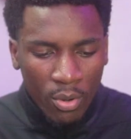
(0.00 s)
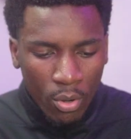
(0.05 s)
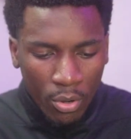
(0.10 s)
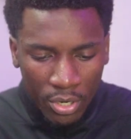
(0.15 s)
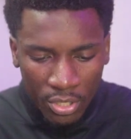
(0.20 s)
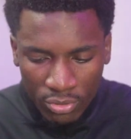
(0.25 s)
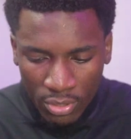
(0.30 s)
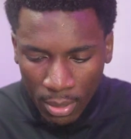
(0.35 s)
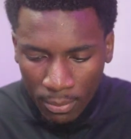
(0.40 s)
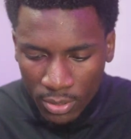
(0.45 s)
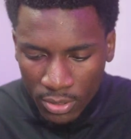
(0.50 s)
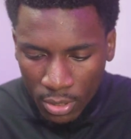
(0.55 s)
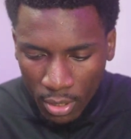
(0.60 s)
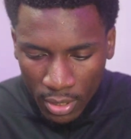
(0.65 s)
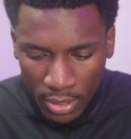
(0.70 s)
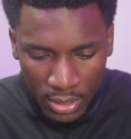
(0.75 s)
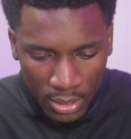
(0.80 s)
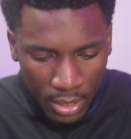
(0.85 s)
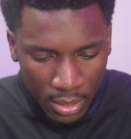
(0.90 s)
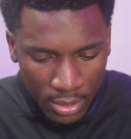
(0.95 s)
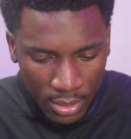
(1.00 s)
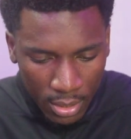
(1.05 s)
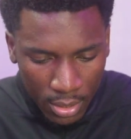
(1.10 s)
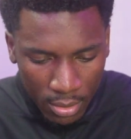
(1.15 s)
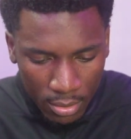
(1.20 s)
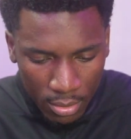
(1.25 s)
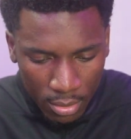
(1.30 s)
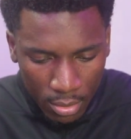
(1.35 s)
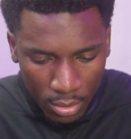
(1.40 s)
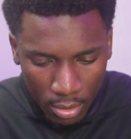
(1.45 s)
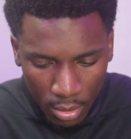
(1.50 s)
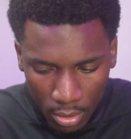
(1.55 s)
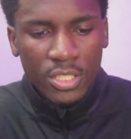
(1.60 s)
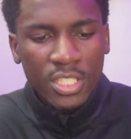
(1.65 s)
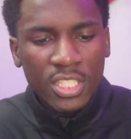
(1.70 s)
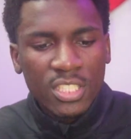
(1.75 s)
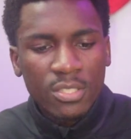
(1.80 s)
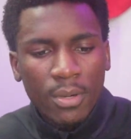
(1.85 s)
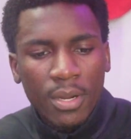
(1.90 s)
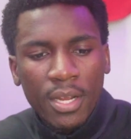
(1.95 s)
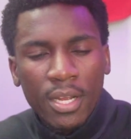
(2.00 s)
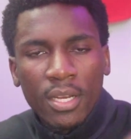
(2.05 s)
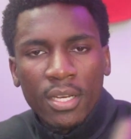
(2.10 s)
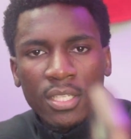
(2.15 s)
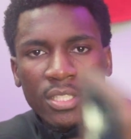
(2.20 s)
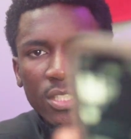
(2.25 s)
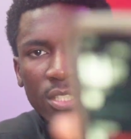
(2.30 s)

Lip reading: me go ahead and drop this song at the same time. As you can see right here, the